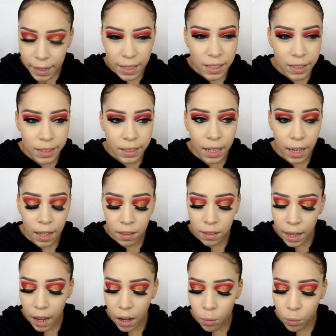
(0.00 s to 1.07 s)
I can say
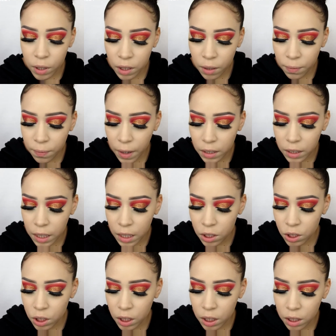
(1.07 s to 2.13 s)
that with the
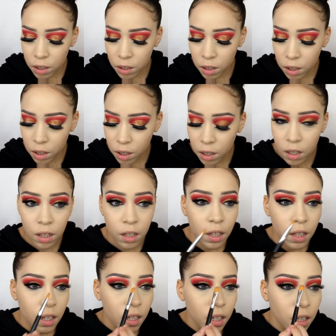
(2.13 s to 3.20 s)
foundation,
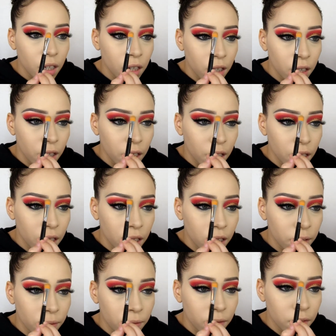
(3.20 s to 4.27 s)
it
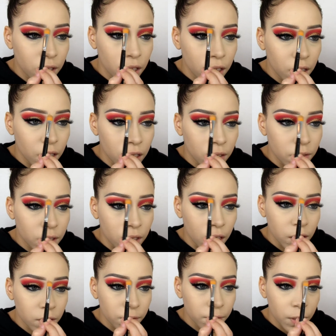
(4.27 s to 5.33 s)

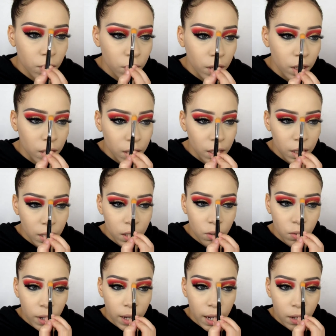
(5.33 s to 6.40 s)
does feel a
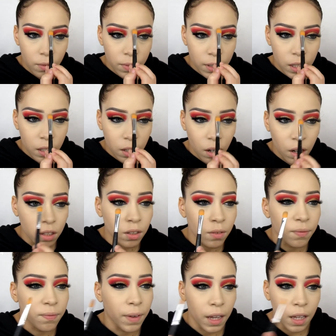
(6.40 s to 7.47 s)
little heavy on the
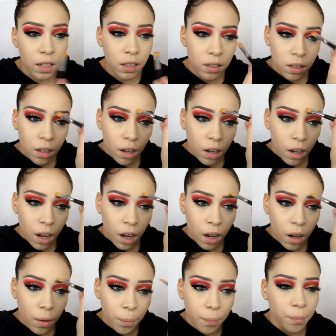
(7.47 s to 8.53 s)
face.
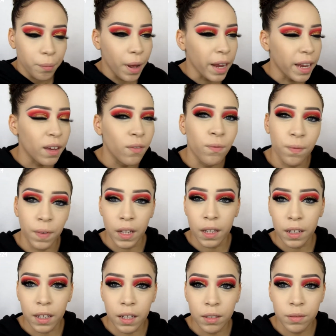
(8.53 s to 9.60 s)
I can
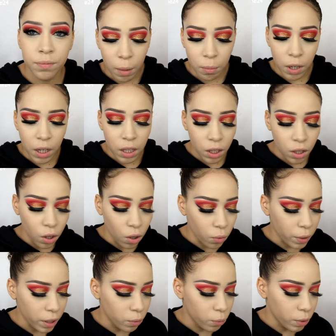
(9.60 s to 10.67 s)
feel it. I'm gonna go
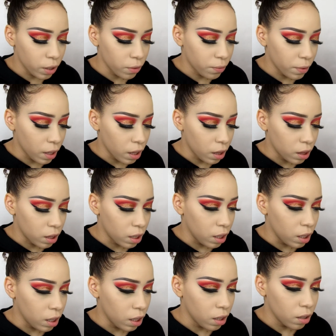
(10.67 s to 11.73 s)
in with
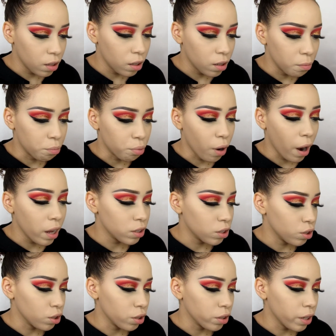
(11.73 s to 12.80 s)
the
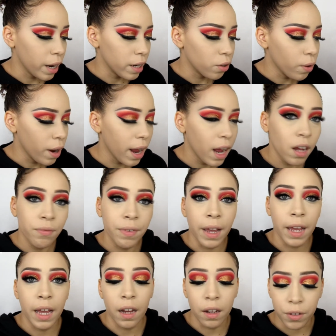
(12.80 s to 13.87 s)
bronzer. I don't have
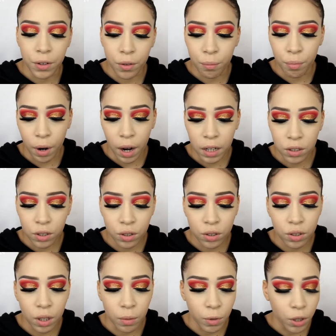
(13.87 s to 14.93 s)
a new bronzer,
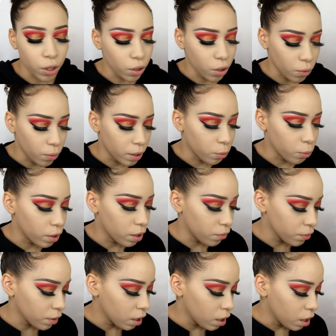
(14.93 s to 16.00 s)
so I'm gonna go in with
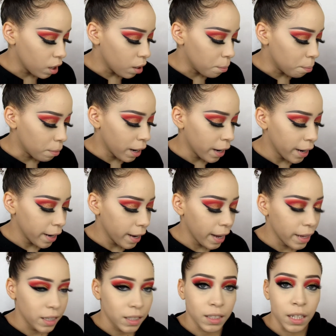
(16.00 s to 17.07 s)
my
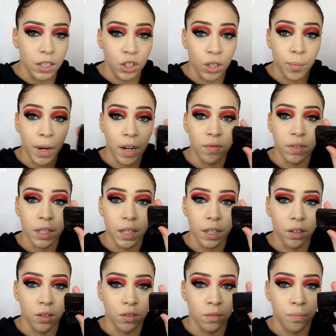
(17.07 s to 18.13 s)
Anastasia Beverly
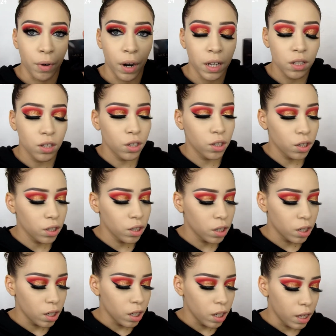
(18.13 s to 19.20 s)
Hills bronzer
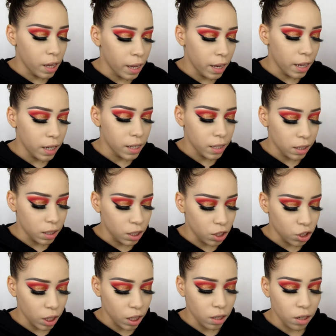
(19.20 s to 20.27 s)
in the
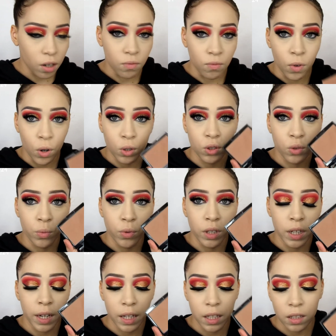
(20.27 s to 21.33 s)
shade
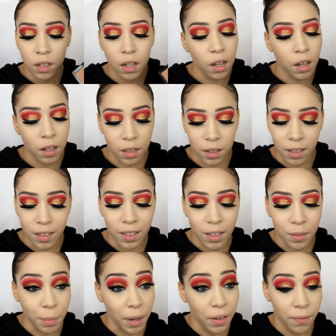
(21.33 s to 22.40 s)
Rosewood, and this
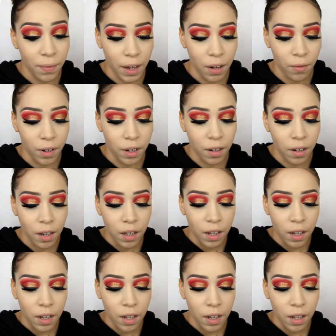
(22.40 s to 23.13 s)
is my favorite.